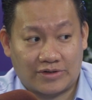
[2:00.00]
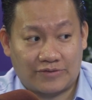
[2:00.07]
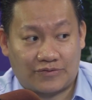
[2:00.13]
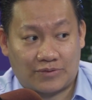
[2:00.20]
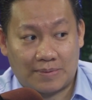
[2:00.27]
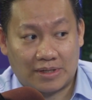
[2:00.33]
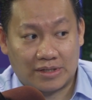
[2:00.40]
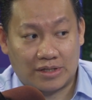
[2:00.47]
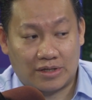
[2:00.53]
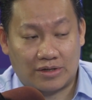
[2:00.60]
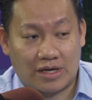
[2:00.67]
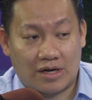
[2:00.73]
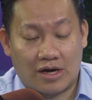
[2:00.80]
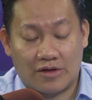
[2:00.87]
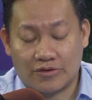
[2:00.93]
for about a year now.
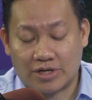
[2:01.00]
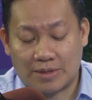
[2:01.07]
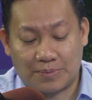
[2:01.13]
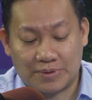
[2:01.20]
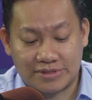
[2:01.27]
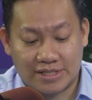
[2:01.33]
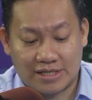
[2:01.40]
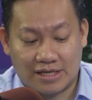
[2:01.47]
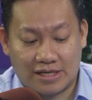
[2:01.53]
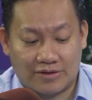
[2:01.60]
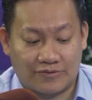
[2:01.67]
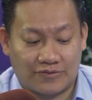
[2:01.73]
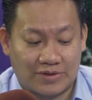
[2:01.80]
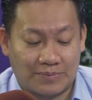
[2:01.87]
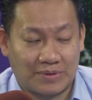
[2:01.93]
Other companies have.
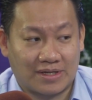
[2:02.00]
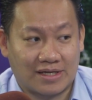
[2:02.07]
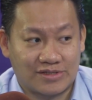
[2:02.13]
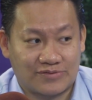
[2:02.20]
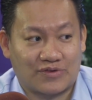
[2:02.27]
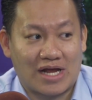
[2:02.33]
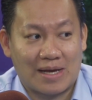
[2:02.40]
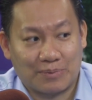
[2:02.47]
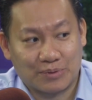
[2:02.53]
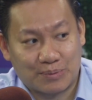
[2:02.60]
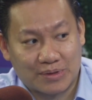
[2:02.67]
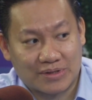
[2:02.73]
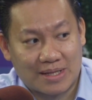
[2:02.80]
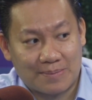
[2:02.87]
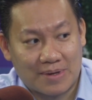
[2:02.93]
It'd be nice for Apple to bring
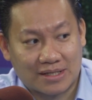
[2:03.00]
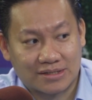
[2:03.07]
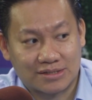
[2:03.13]
that back too.